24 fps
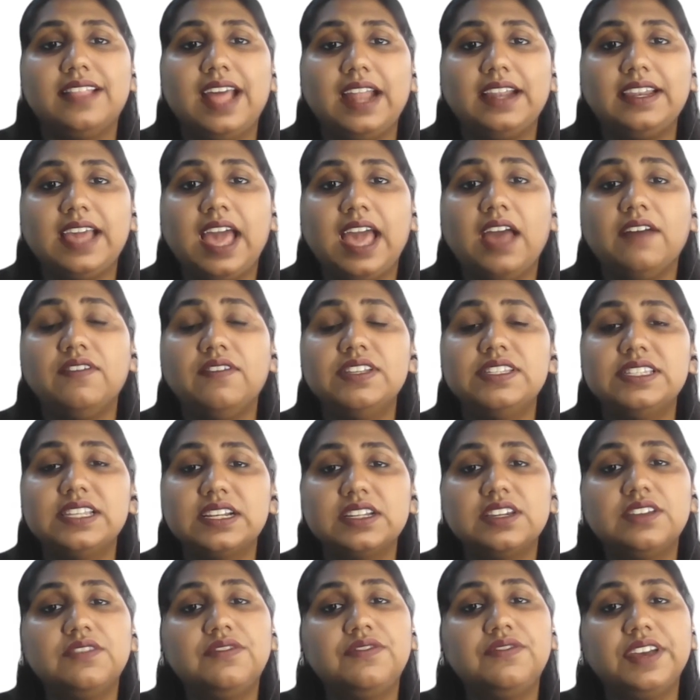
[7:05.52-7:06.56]
that have a
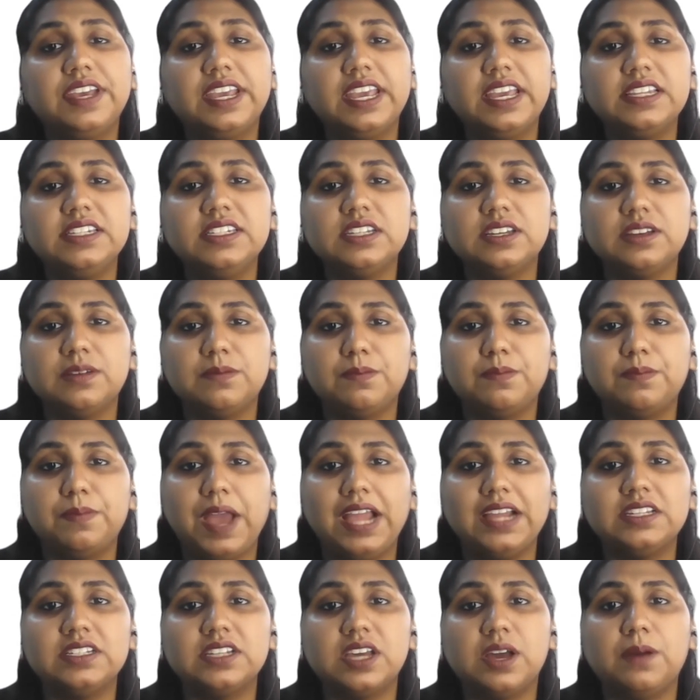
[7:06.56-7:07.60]
significant
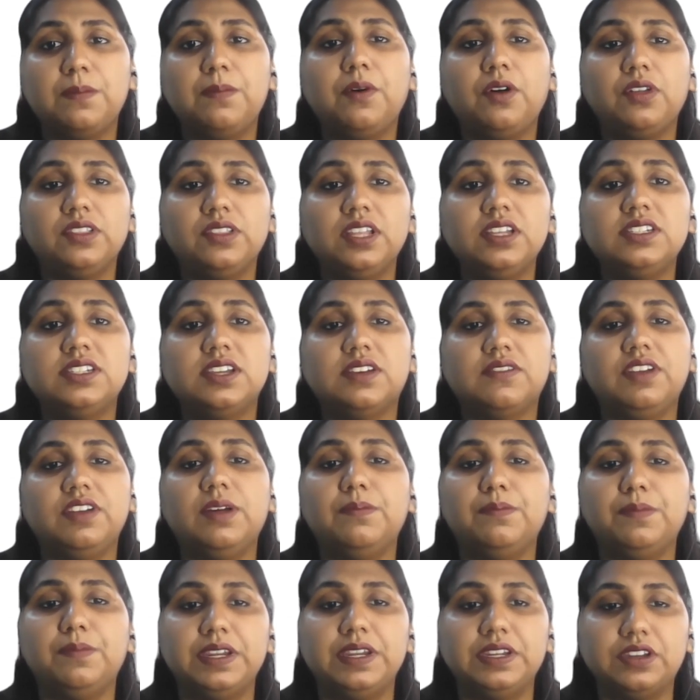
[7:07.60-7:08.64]
impact upon the
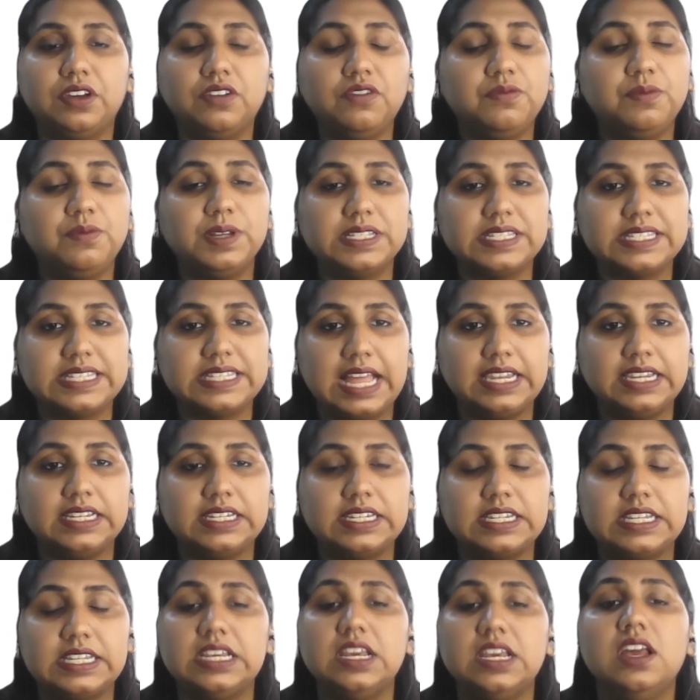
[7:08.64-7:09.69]
development of
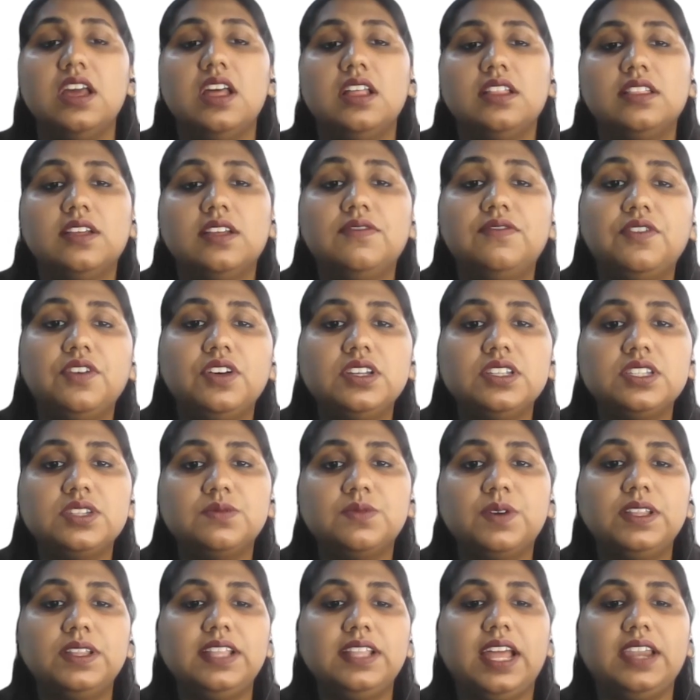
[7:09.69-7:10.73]
personality. The
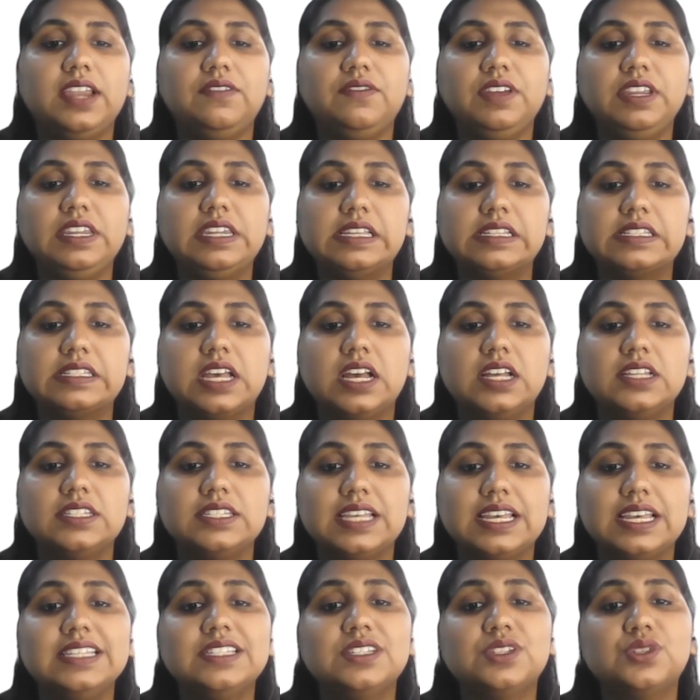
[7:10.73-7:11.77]
first one that we discuss
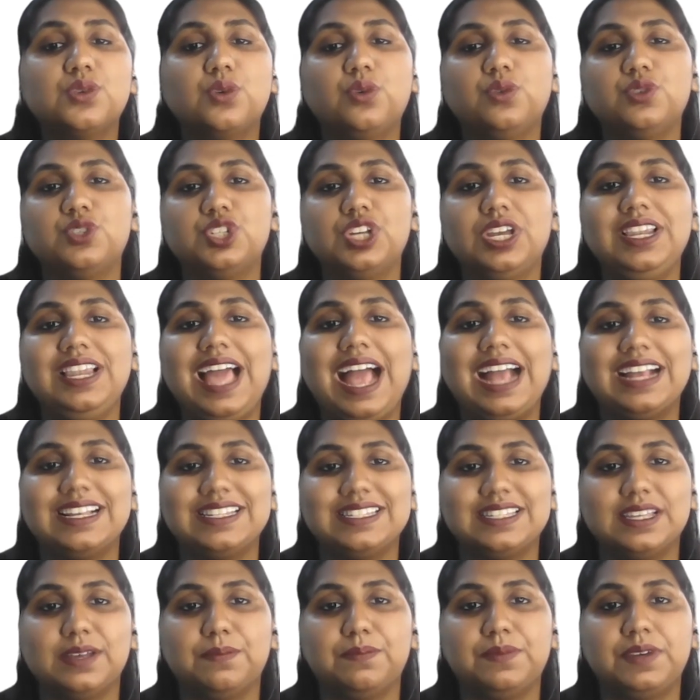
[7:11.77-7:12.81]
is social
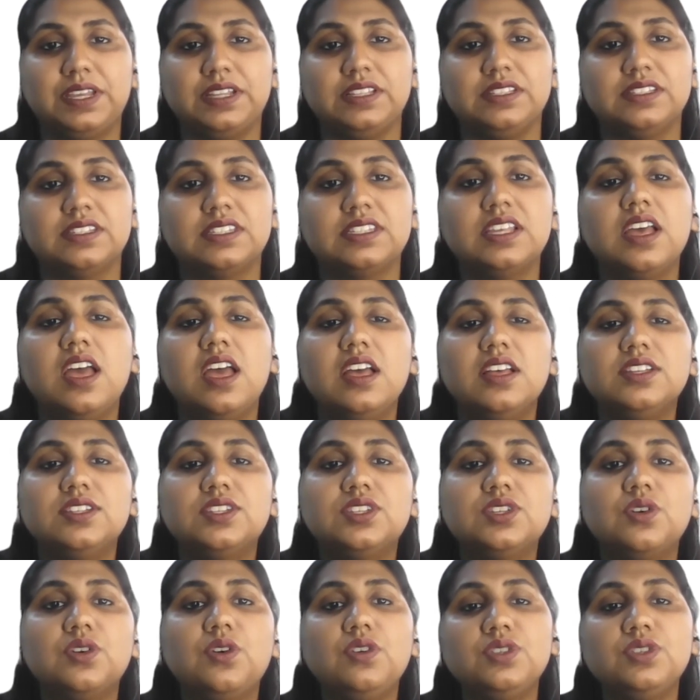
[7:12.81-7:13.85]
acceptance.
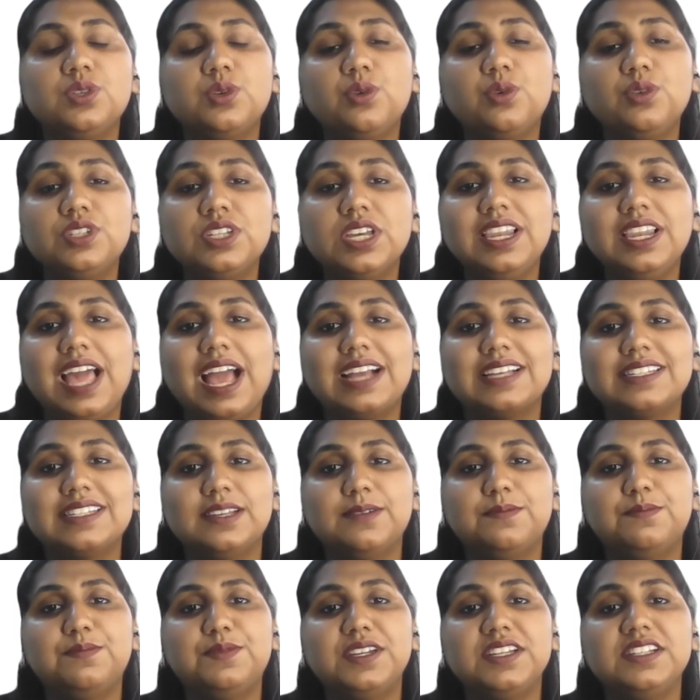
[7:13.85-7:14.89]
So, social
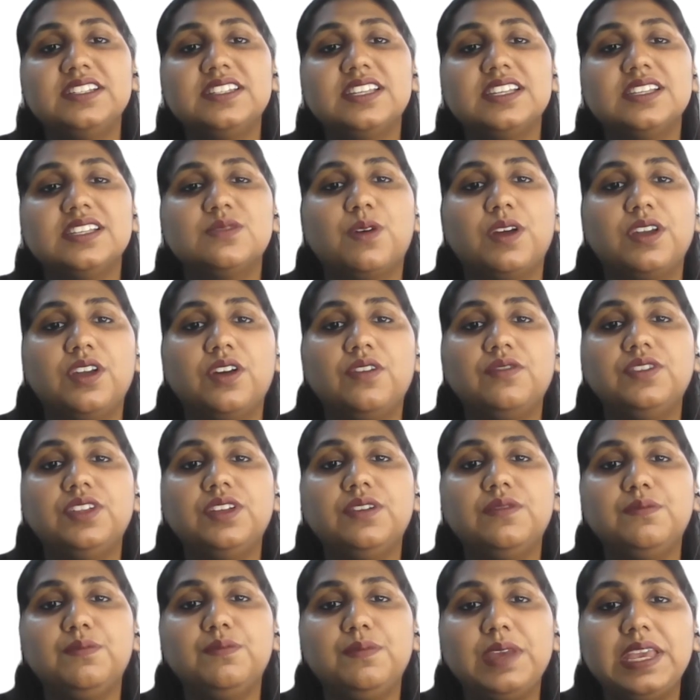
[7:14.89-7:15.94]
acceptance is one of
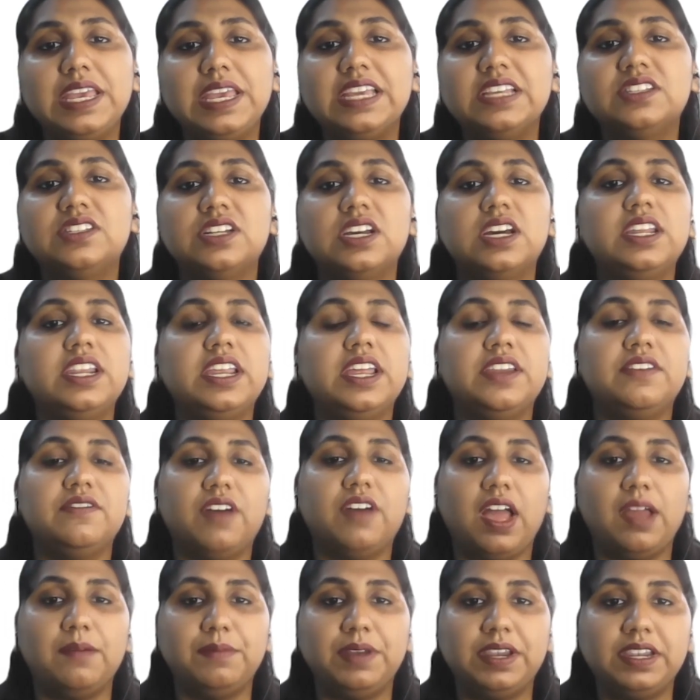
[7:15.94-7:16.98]
the major
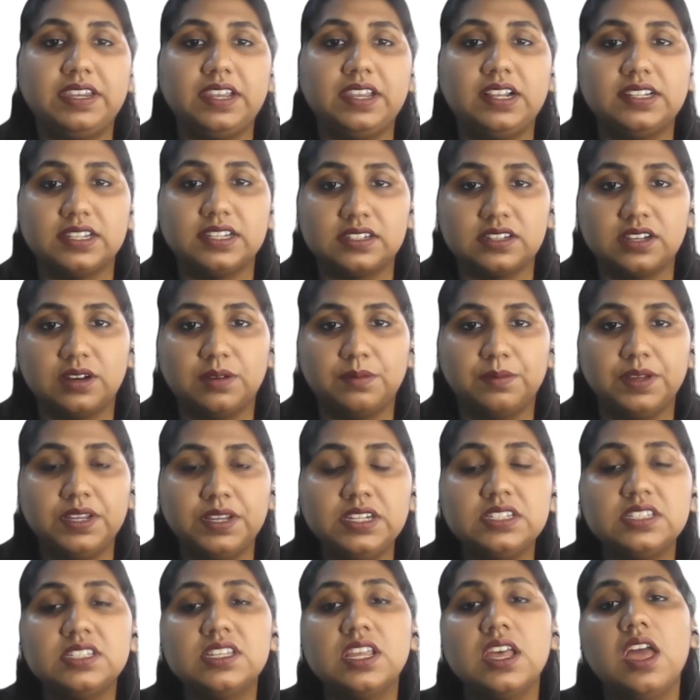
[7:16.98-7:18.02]
environmental
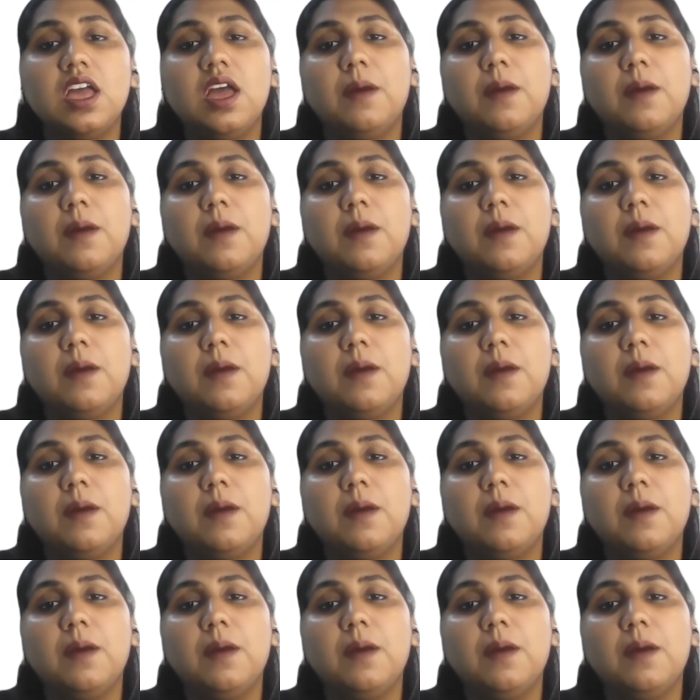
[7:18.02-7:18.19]
determinants,